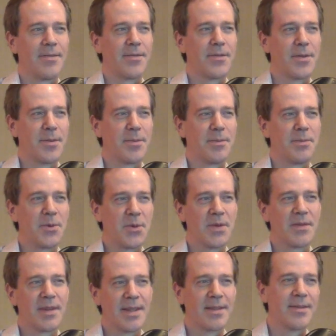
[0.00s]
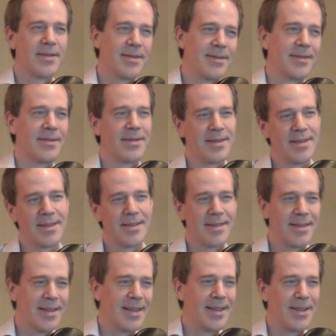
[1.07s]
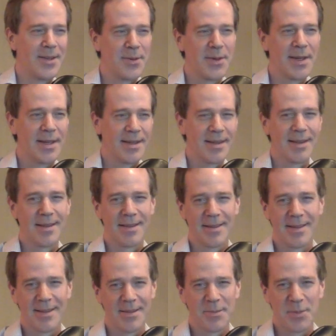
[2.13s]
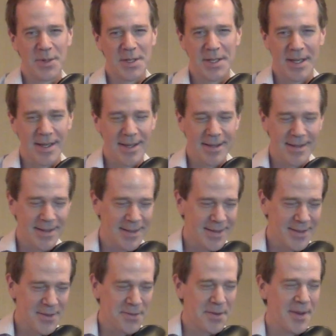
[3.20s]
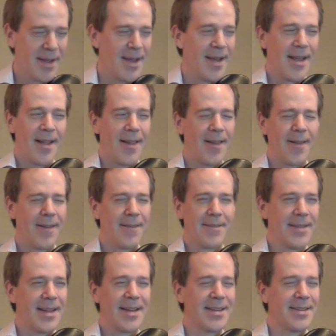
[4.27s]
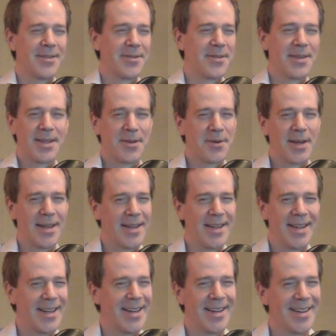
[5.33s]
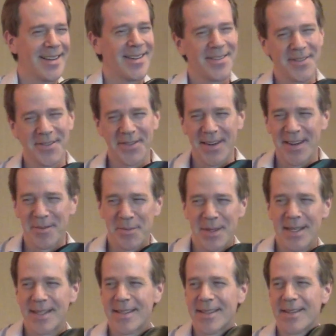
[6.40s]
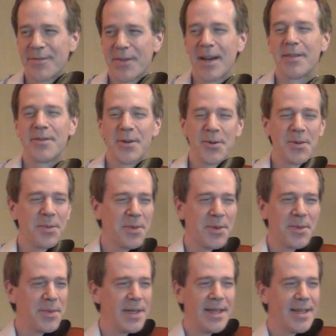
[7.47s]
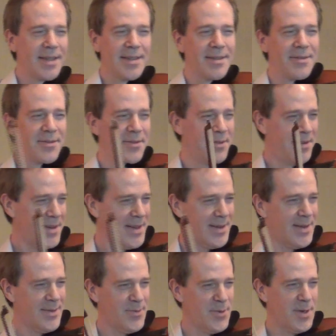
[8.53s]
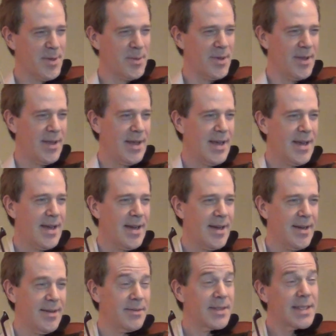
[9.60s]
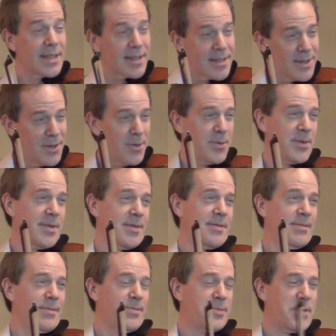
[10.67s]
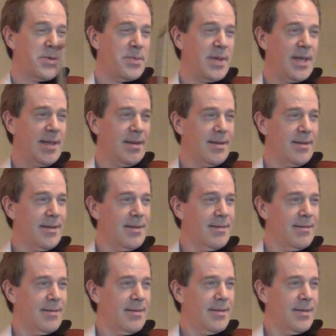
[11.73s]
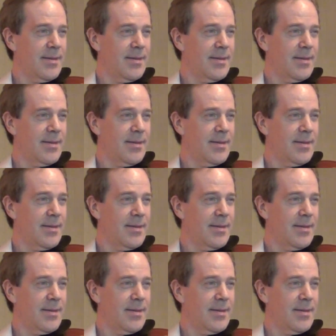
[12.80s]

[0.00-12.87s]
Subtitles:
for most of us in the US and British Isles and so forth, that doesn't really quite hit it. 5 notes per beat isn't really workable. 6 notes per beat, even